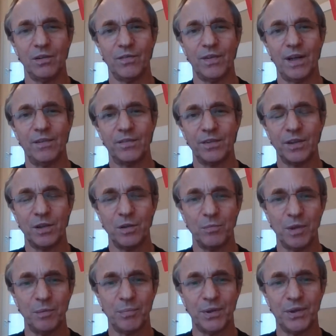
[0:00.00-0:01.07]
of every
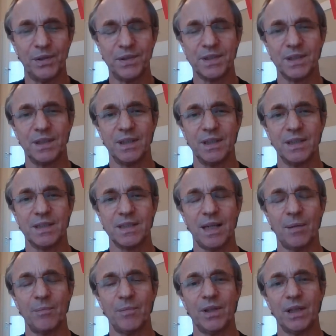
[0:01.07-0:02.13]
human person, is
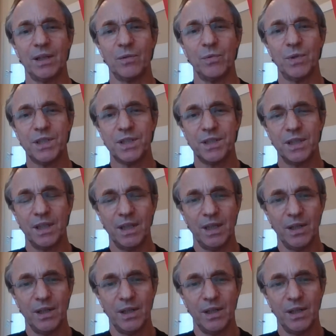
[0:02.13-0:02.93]
something which